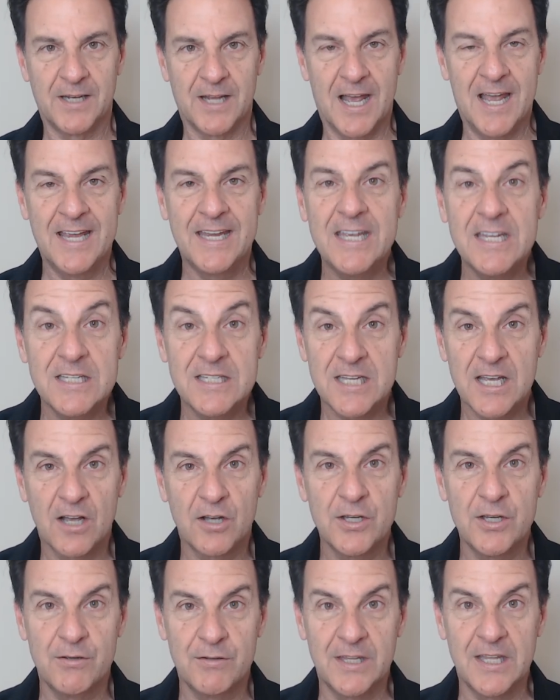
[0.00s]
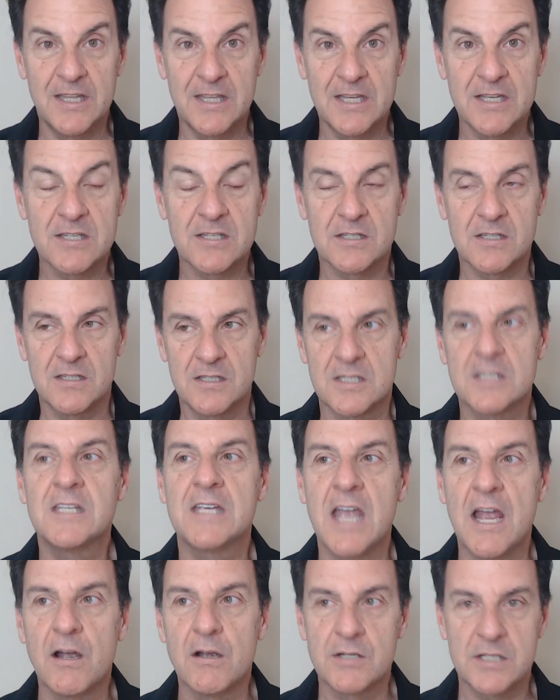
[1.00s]
I can tell you that this
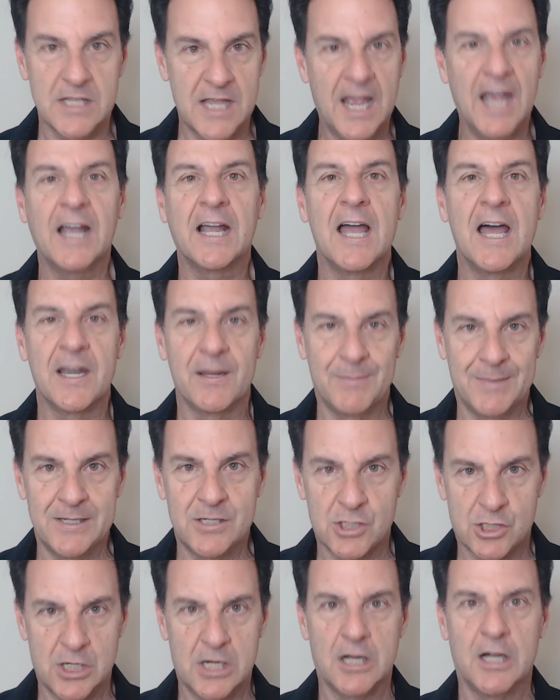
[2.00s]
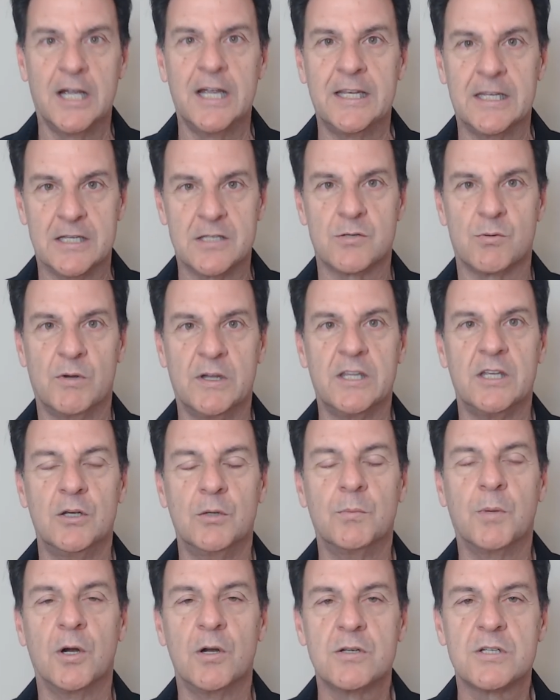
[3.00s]
scares the heck out of me sharing this with you
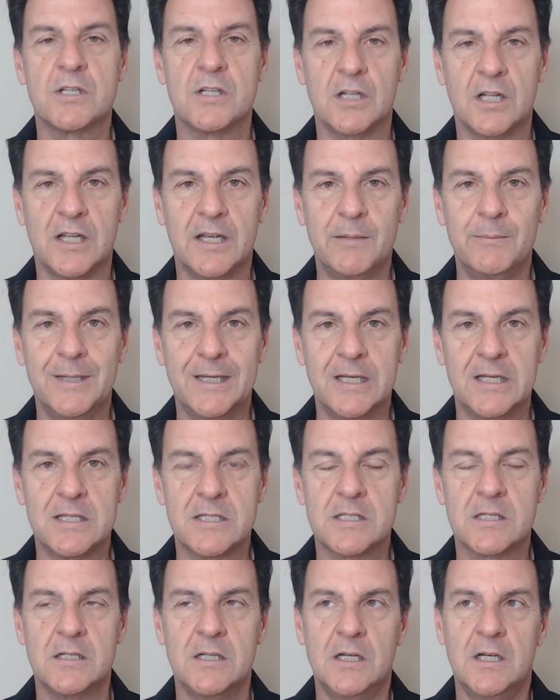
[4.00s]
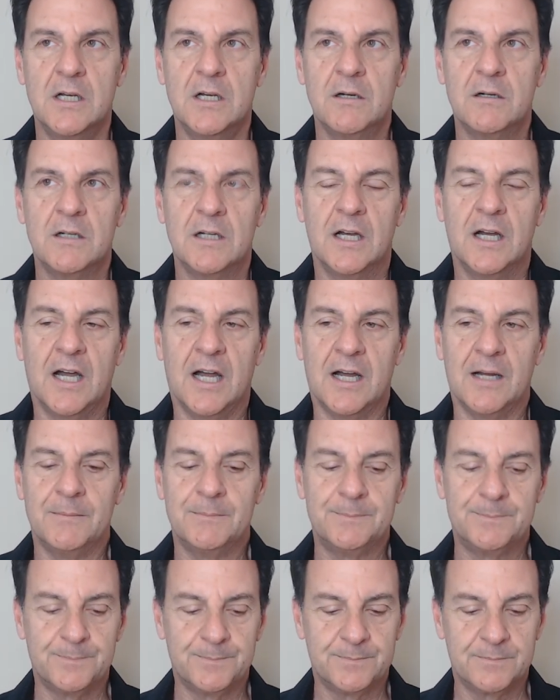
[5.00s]
personally because
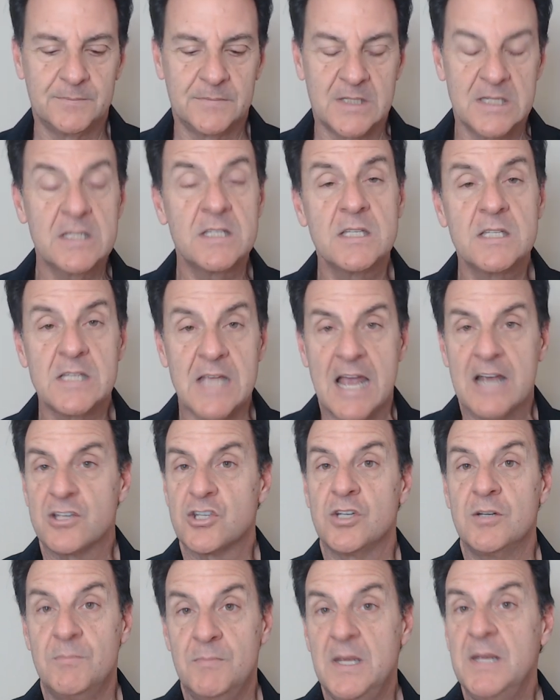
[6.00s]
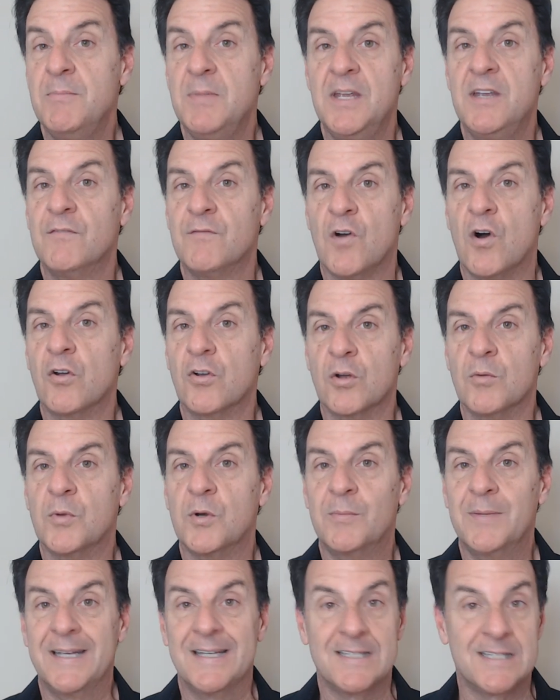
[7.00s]
um, this is actually me being vulnerable
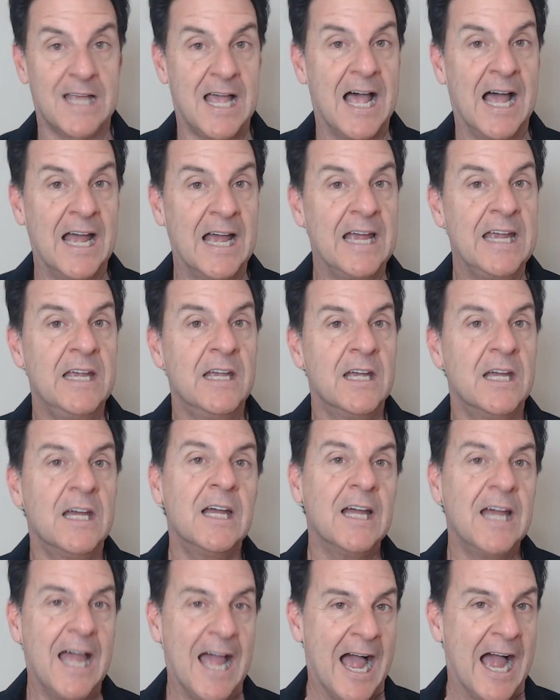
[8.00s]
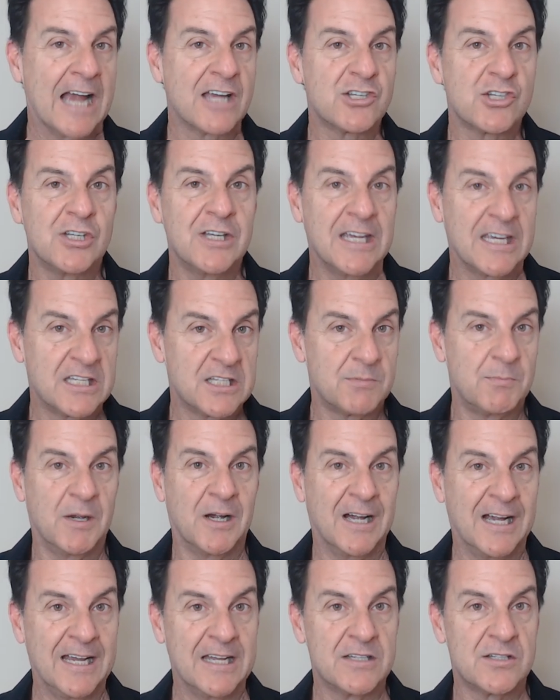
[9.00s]
because I actually
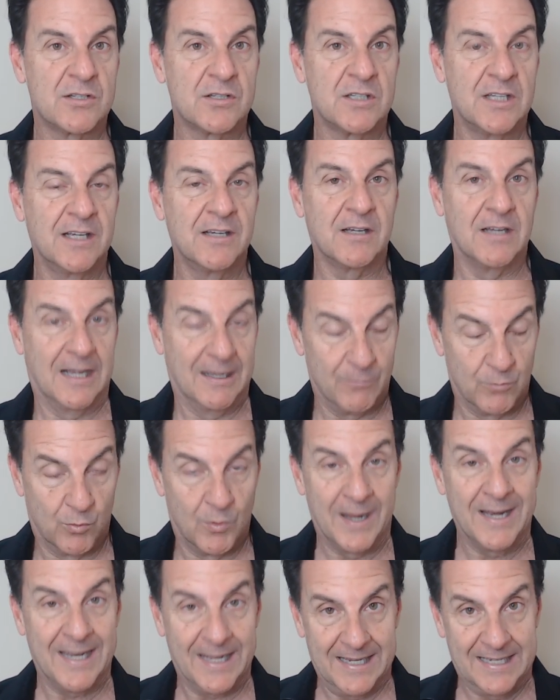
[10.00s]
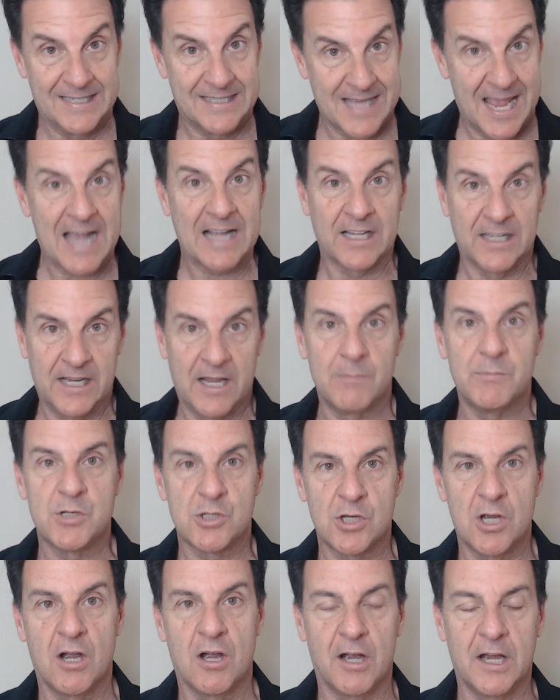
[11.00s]
experience uh, what exactly I'm
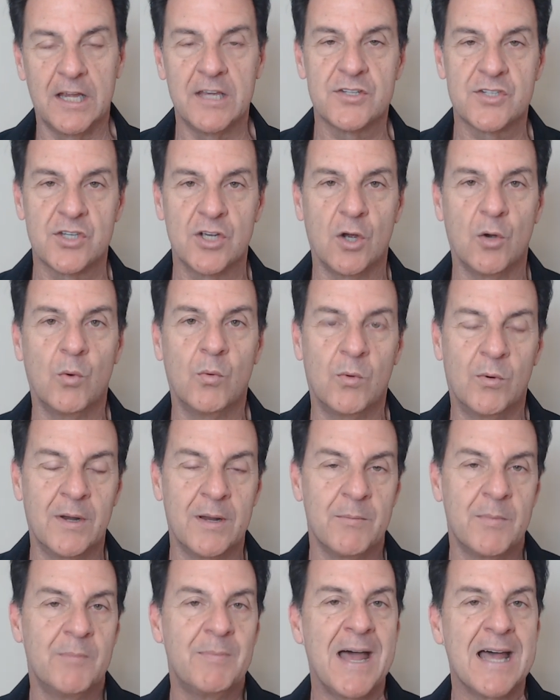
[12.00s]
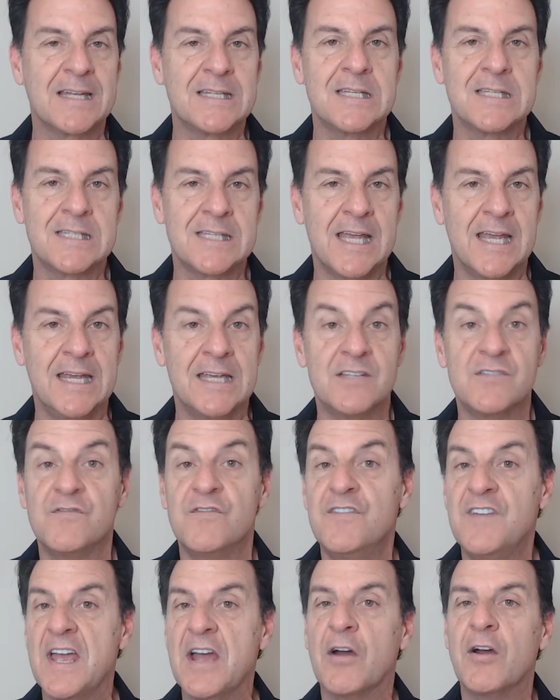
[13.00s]
sharing. So what I'm about to say is
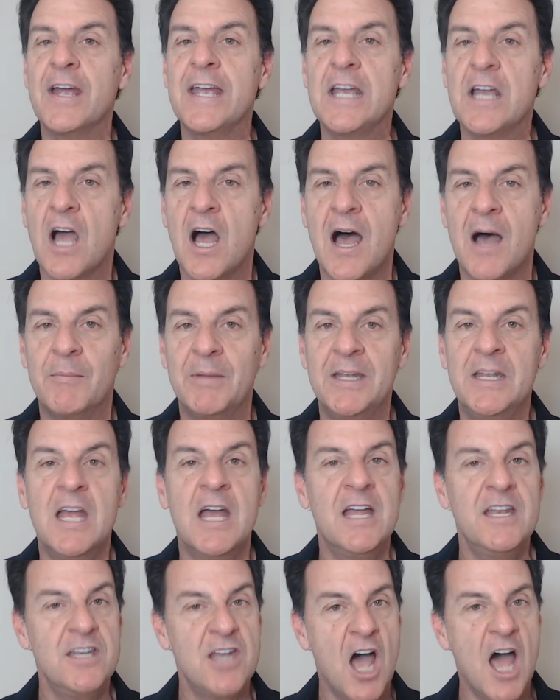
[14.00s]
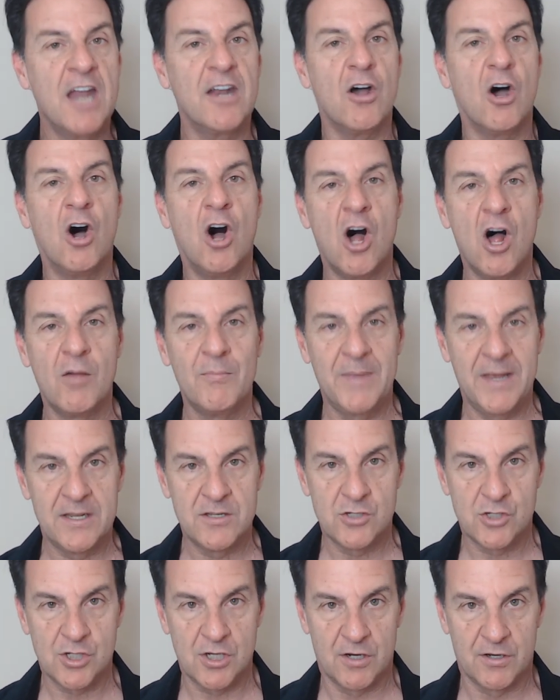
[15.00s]
very common. Not all men
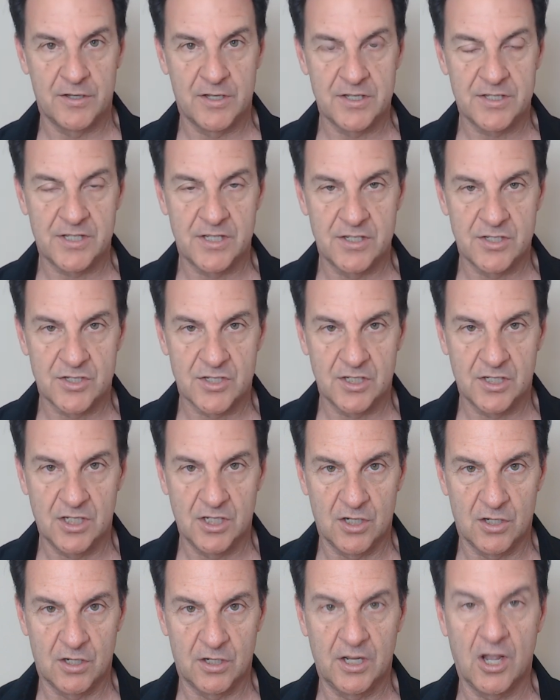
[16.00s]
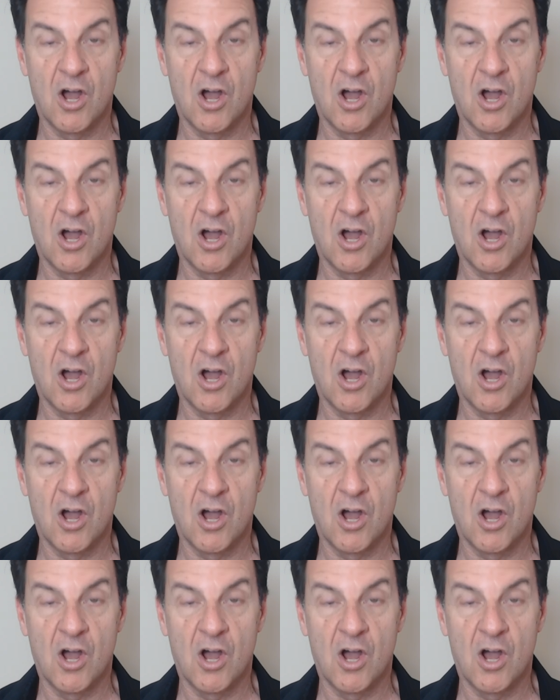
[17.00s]
share this insecurity.